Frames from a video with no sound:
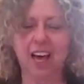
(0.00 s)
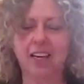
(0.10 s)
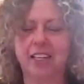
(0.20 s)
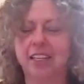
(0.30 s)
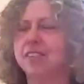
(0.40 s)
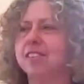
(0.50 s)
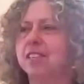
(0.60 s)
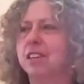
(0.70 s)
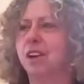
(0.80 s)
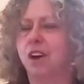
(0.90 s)
And it leaves
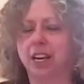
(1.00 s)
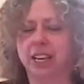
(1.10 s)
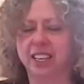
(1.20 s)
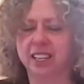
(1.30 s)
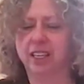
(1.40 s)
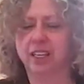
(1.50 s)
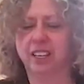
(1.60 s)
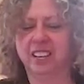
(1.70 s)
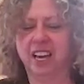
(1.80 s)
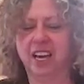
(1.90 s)
us longing
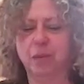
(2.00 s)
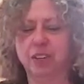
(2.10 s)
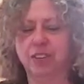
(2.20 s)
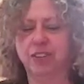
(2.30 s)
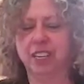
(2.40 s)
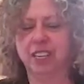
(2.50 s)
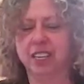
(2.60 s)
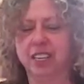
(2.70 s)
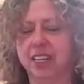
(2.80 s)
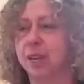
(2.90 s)
and
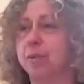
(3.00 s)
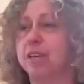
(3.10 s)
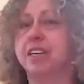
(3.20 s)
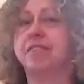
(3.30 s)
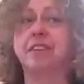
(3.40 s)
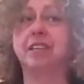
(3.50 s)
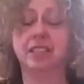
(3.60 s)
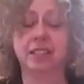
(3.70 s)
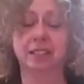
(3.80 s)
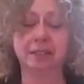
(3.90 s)
wishing it were
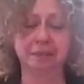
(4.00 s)
different.